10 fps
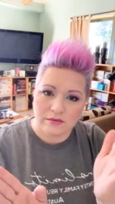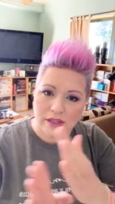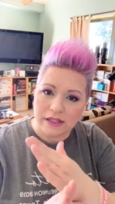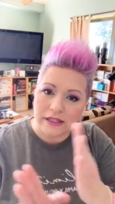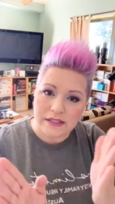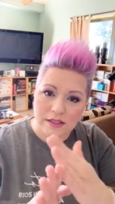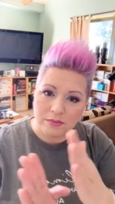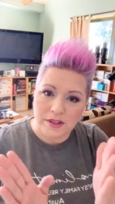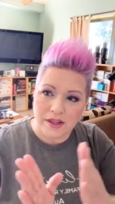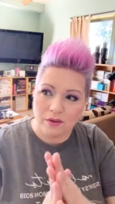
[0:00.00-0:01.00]
it needs to
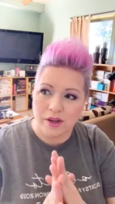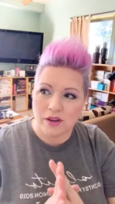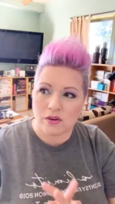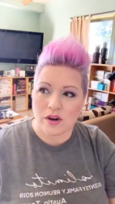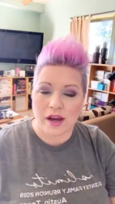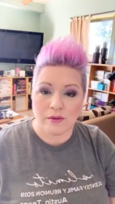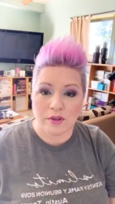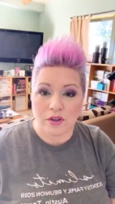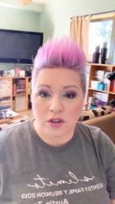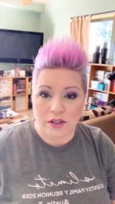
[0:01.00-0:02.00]
be that way, or I
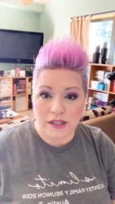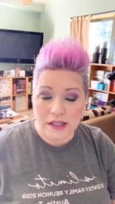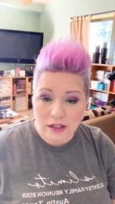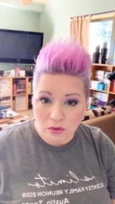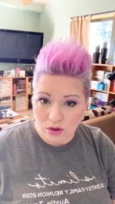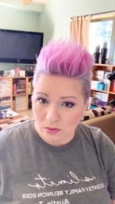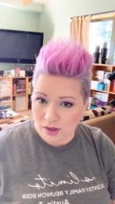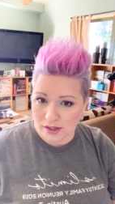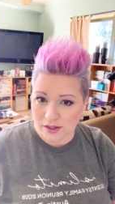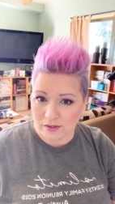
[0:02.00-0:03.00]
would look like Eeyore
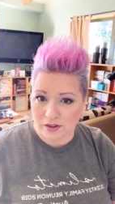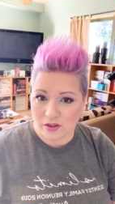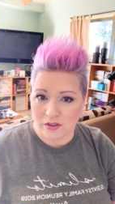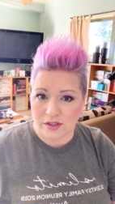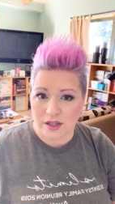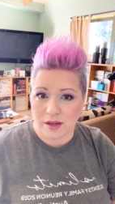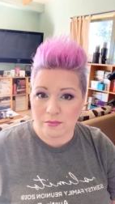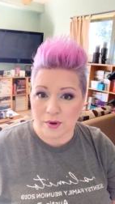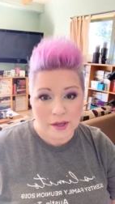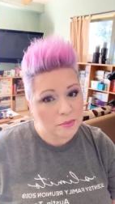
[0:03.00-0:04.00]
walking around all the time,
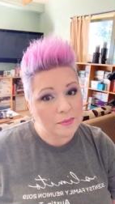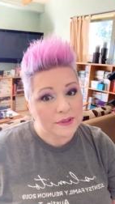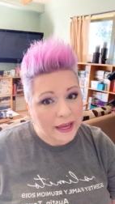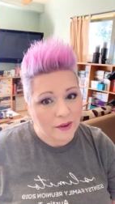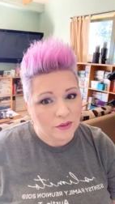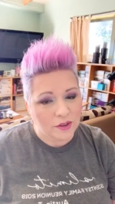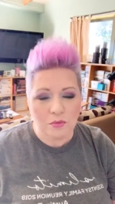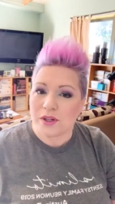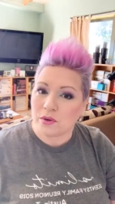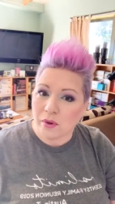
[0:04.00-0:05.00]
bringing people down, and
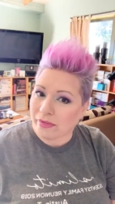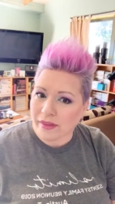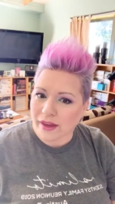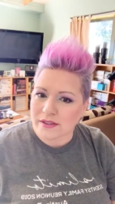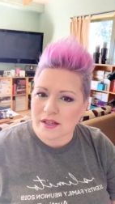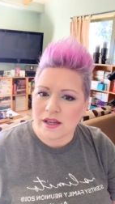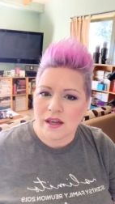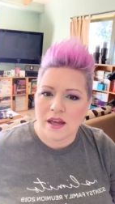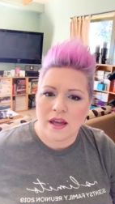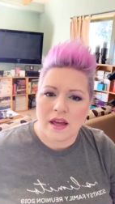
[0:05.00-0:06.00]
we don't want that.
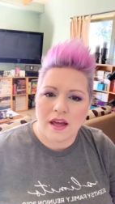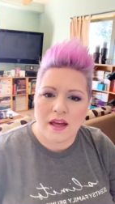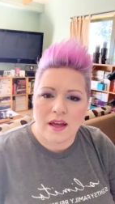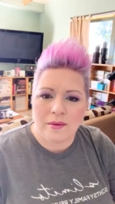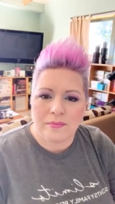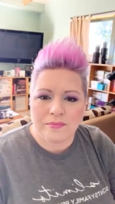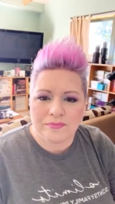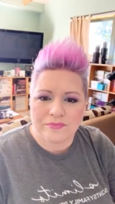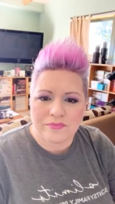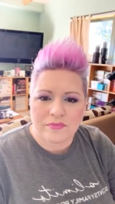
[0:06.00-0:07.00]
Um,
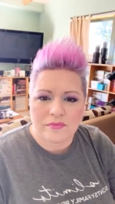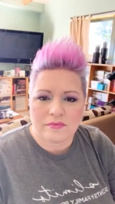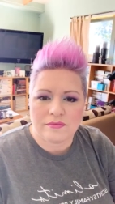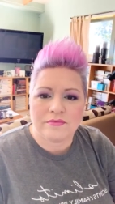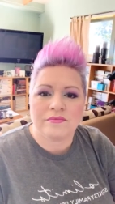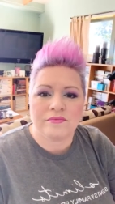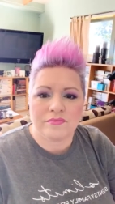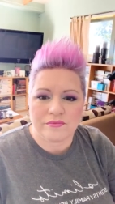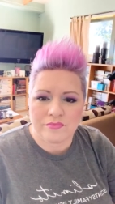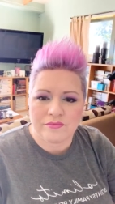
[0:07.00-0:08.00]

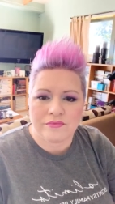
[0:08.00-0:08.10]
hmm.